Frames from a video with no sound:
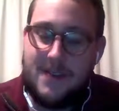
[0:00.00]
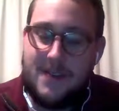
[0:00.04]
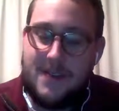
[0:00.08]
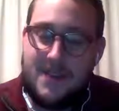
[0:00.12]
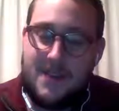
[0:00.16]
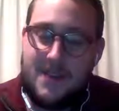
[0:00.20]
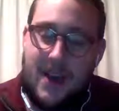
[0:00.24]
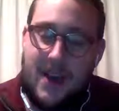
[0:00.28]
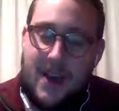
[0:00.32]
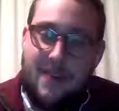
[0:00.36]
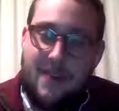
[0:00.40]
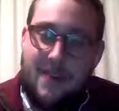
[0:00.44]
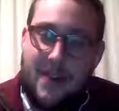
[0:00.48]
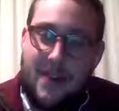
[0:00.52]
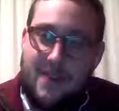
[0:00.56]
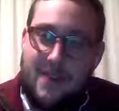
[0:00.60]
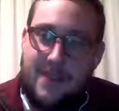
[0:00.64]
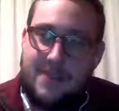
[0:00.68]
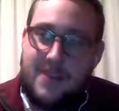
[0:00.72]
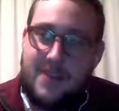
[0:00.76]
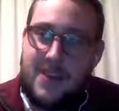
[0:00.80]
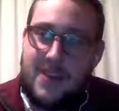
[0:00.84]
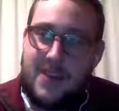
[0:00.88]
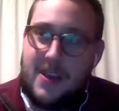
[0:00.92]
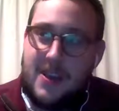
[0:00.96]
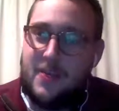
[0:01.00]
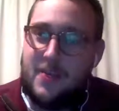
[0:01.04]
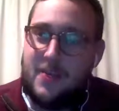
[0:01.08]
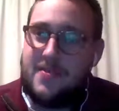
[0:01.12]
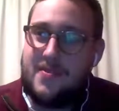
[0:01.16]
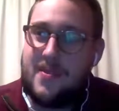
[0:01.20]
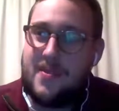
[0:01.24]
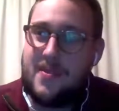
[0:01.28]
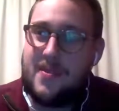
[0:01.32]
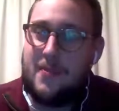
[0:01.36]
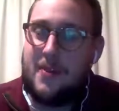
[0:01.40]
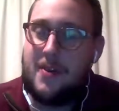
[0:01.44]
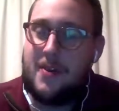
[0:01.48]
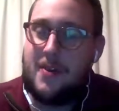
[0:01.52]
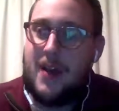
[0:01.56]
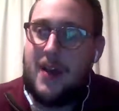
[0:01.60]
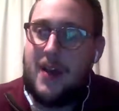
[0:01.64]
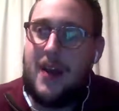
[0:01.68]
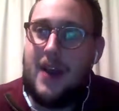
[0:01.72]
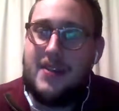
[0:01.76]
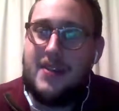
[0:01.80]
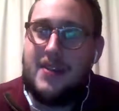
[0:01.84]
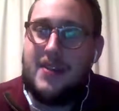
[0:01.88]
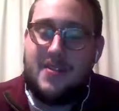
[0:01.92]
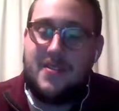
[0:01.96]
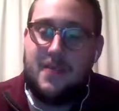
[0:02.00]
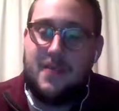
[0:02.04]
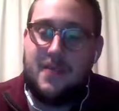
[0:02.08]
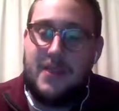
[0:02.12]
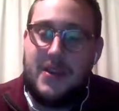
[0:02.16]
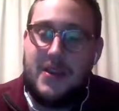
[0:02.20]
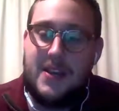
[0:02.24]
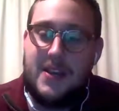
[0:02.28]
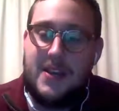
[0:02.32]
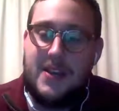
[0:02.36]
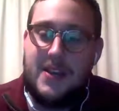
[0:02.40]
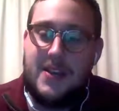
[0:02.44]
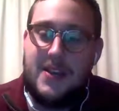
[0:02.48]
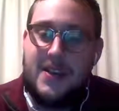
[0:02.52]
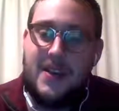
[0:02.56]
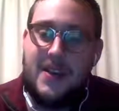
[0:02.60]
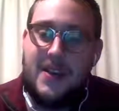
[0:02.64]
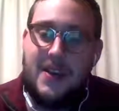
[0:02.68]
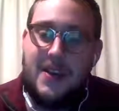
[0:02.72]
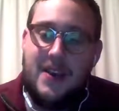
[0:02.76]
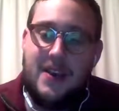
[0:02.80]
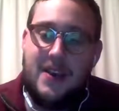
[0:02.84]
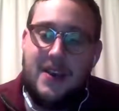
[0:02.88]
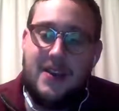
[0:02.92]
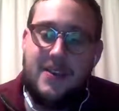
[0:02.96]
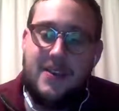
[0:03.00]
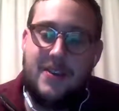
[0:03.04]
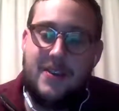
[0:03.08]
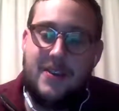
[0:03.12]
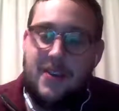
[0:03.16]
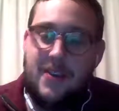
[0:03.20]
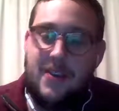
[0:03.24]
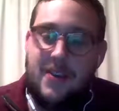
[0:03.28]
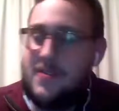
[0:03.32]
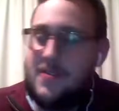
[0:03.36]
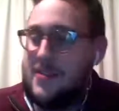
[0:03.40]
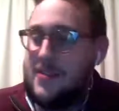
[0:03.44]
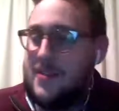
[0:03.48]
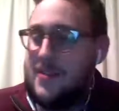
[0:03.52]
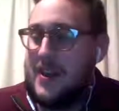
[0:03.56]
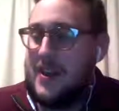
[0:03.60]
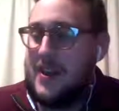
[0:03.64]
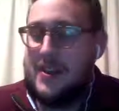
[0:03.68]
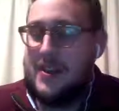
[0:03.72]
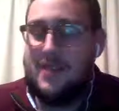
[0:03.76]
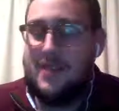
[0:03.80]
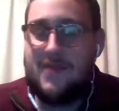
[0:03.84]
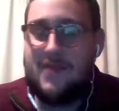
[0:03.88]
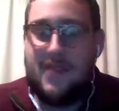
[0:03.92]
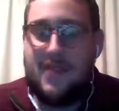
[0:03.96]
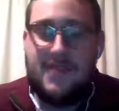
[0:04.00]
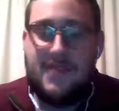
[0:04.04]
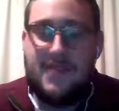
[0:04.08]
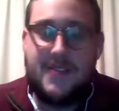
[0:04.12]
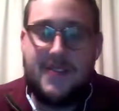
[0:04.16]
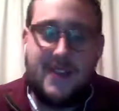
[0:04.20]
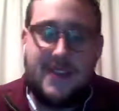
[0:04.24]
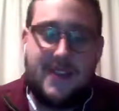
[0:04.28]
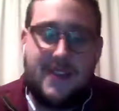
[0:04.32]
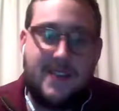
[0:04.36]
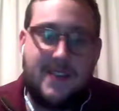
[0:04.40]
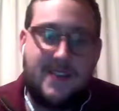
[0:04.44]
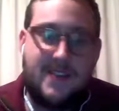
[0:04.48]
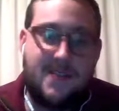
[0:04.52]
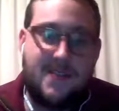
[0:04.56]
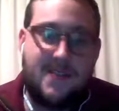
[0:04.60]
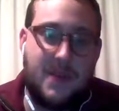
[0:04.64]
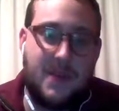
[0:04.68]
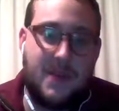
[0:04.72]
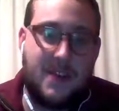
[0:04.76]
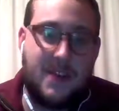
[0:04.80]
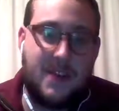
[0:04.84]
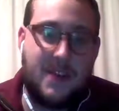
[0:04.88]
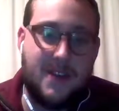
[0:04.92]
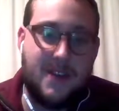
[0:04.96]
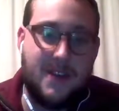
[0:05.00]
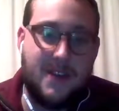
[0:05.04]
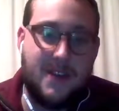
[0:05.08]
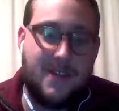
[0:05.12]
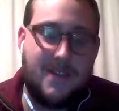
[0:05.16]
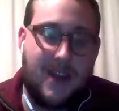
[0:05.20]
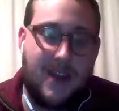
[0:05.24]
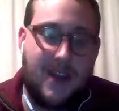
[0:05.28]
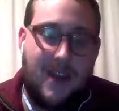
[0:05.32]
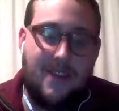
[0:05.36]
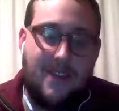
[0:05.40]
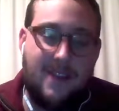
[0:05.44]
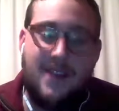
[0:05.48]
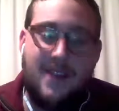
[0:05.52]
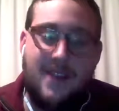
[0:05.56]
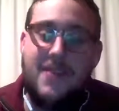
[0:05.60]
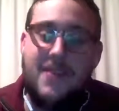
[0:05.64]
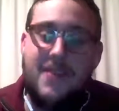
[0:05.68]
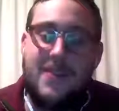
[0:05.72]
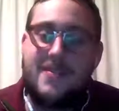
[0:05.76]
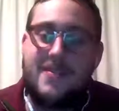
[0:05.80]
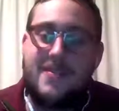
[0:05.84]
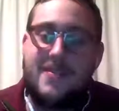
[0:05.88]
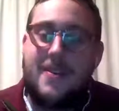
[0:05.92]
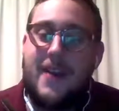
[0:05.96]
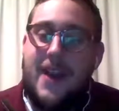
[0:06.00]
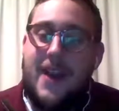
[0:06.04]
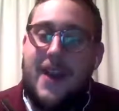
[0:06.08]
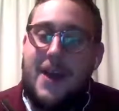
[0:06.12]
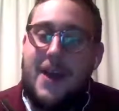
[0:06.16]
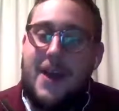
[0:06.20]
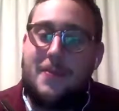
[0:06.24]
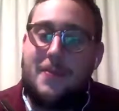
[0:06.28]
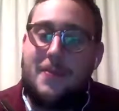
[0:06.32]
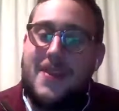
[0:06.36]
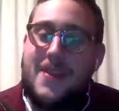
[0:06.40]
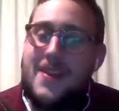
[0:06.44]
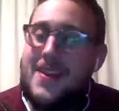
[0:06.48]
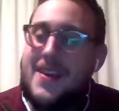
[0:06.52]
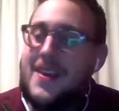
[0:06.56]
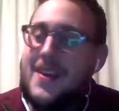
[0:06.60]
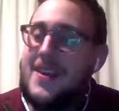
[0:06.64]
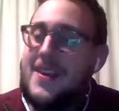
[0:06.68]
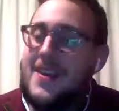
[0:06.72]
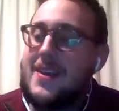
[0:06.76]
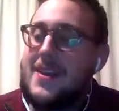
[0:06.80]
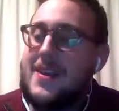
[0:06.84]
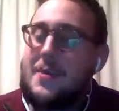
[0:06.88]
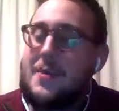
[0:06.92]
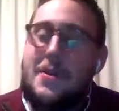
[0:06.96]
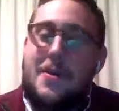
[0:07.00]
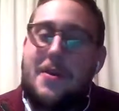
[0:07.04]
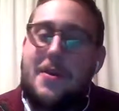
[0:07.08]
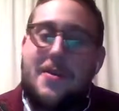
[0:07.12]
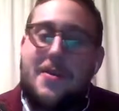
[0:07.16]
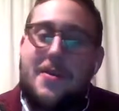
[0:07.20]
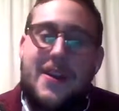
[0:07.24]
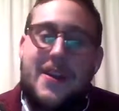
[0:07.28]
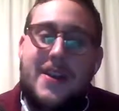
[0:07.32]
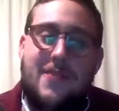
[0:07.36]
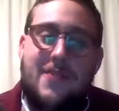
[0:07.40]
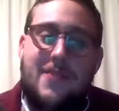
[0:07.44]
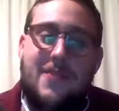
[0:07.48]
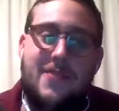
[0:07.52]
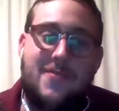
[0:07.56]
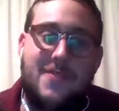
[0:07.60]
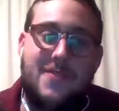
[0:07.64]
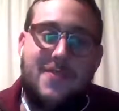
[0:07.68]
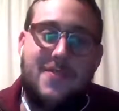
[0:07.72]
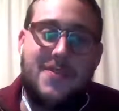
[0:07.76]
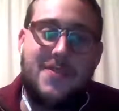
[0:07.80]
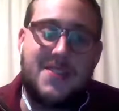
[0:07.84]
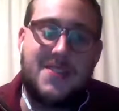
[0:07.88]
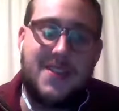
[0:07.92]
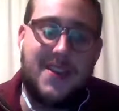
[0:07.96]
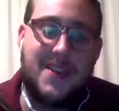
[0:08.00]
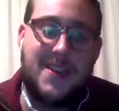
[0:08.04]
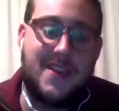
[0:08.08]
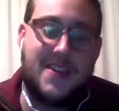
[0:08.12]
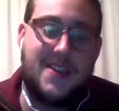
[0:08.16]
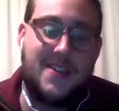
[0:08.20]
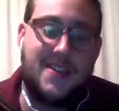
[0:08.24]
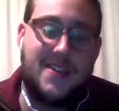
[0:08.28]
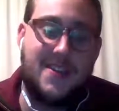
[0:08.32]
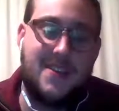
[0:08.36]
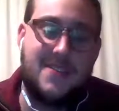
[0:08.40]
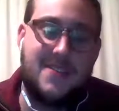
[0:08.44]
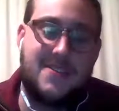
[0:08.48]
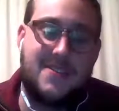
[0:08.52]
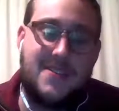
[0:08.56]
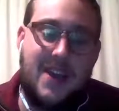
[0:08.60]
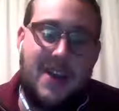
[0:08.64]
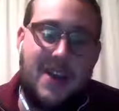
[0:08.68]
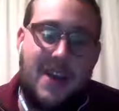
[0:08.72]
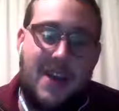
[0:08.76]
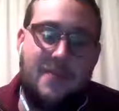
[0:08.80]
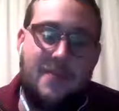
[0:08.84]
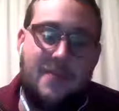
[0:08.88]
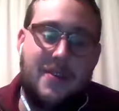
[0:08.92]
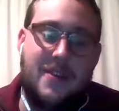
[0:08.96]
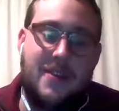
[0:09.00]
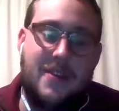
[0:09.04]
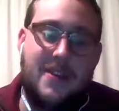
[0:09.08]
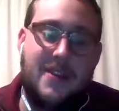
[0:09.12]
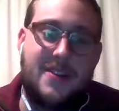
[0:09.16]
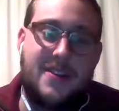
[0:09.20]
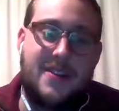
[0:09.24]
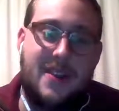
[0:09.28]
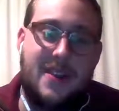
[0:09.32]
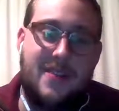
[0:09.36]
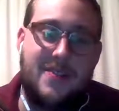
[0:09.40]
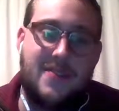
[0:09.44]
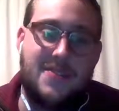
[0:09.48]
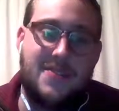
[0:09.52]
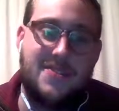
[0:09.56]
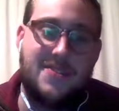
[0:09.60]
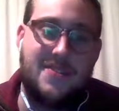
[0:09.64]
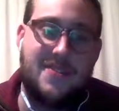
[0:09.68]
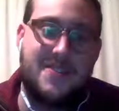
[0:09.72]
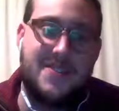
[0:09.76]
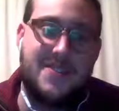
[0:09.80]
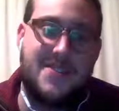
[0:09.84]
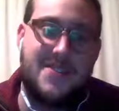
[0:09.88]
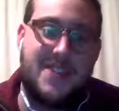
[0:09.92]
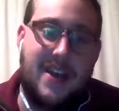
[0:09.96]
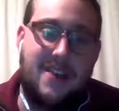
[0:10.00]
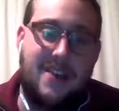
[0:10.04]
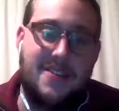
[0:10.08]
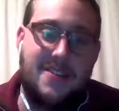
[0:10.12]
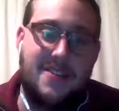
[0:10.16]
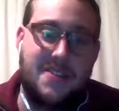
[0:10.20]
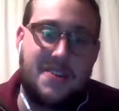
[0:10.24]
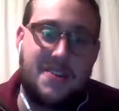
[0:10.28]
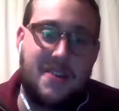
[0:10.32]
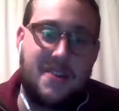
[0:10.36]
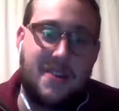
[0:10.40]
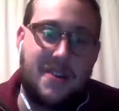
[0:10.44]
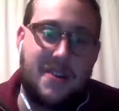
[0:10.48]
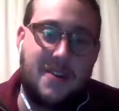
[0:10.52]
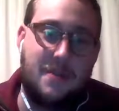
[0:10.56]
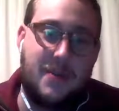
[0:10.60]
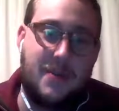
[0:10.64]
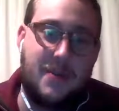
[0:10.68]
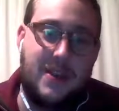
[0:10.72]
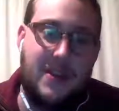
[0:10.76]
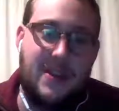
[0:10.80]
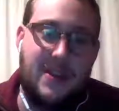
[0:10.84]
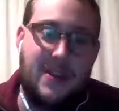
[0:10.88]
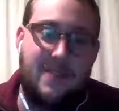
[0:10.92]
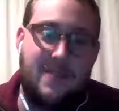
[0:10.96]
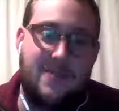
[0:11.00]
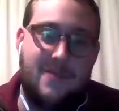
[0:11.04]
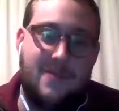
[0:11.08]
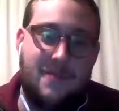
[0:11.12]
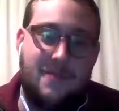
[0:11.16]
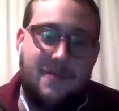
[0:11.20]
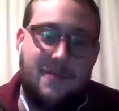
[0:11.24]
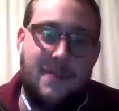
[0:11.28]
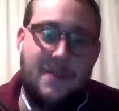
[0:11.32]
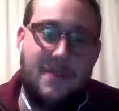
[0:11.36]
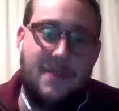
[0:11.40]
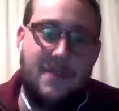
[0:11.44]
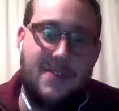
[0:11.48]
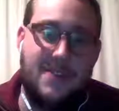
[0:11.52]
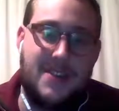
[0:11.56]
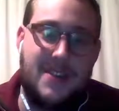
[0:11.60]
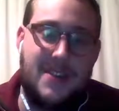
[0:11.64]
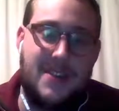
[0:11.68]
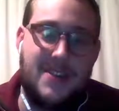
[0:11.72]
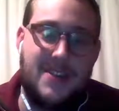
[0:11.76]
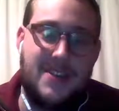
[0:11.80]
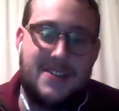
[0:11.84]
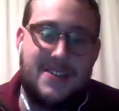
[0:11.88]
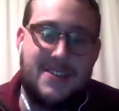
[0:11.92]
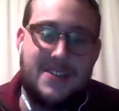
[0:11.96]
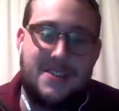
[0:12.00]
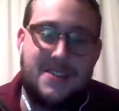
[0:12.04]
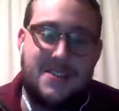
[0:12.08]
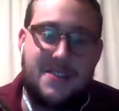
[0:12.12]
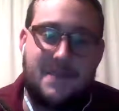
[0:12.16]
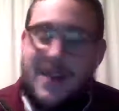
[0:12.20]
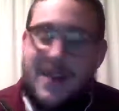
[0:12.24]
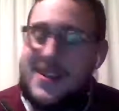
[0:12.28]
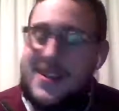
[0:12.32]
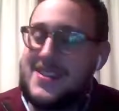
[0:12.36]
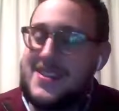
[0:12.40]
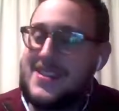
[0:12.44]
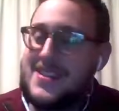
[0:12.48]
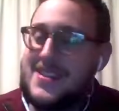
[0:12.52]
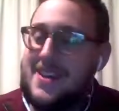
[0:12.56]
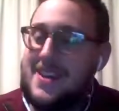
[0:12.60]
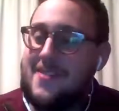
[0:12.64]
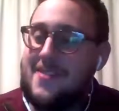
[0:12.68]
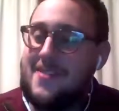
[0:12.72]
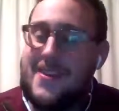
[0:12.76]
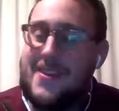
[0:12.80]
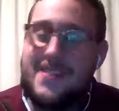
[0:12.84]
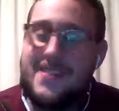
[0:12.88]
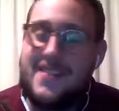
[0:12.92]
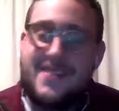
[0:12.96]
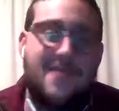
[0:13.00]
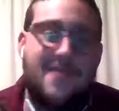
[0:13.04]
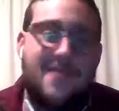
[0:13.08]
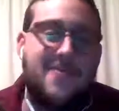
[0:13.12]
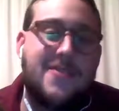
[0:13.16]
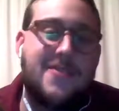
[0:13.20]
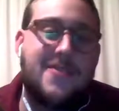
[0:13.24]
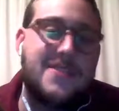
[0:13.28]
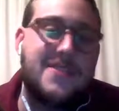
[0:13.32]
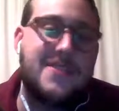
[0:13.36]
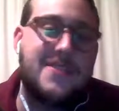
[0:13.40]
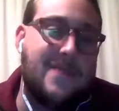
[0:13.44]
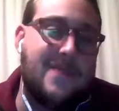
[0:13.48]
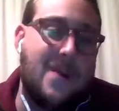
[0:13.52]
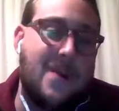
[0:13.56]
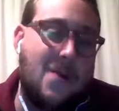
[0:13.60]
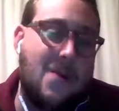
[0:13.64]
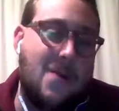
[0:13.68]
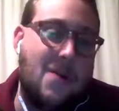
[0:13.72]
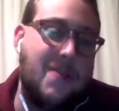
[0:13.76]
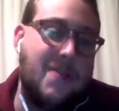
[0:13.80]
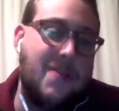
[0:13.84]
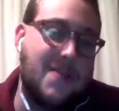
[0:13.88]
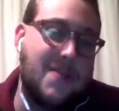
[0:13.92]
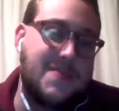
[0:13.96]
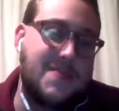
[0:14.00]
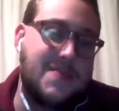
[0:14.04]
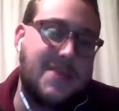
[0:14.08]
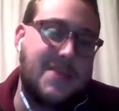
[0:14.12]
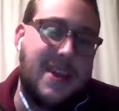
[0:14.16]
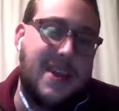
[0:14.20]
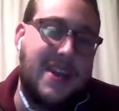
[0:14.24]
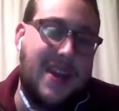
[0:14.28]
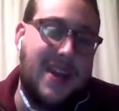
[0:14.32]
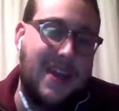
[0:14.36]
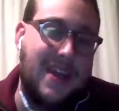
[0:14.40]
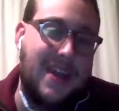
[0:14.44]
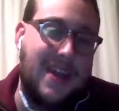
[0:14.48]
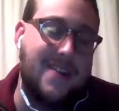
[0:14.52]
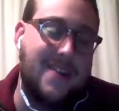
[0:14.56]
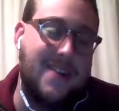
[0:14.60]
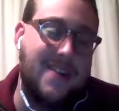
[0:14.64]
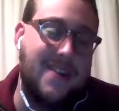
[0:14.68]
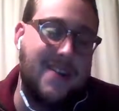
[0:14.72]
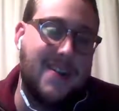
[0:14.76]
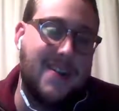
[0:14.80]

I would have to gamble somewhere. To me, you don't deal any of those 6 because I love this crap. Like, we already have the first, Tomlin and Clevenger and Salazar are competing for 3 rotation spot stuff. And it's like, first of all, one of them is going to